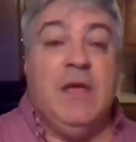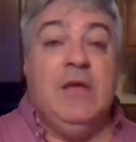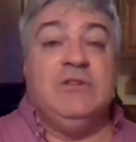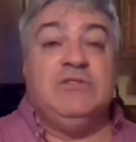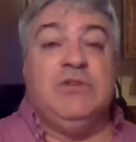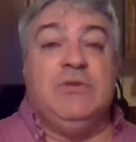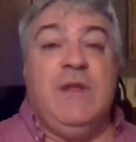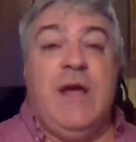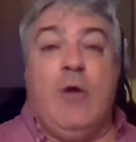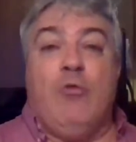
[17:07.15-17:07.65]

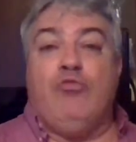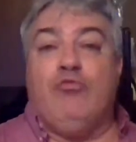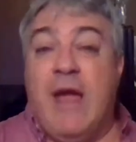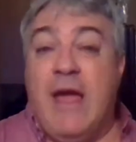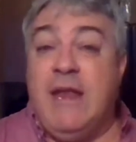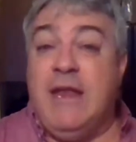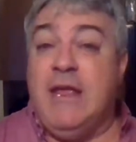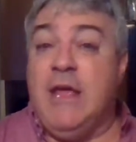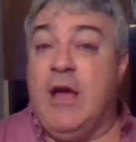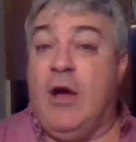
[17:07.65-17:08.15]
So now
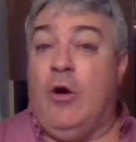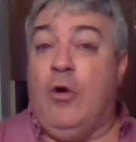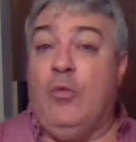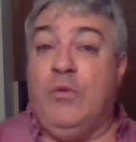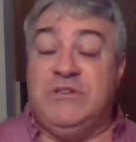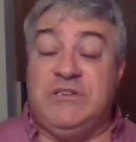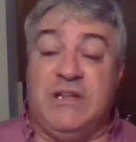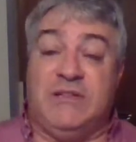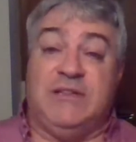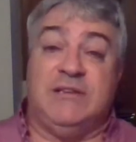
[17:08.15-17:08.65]
radio,
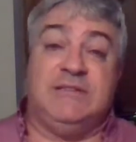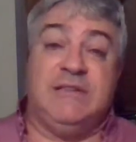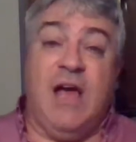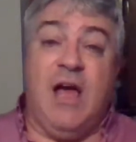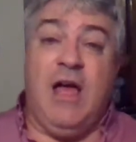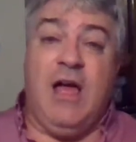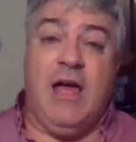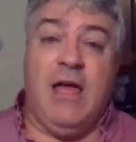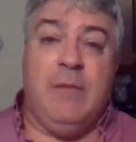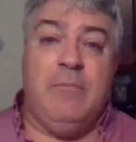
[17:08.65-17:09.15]
which at the
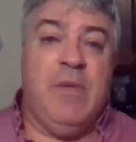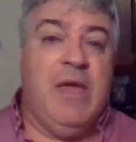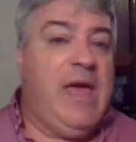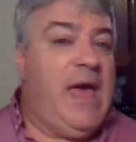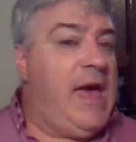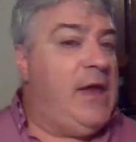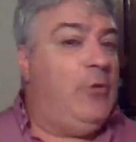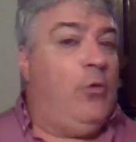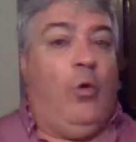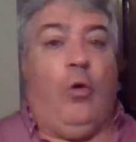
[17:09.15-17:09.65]
time had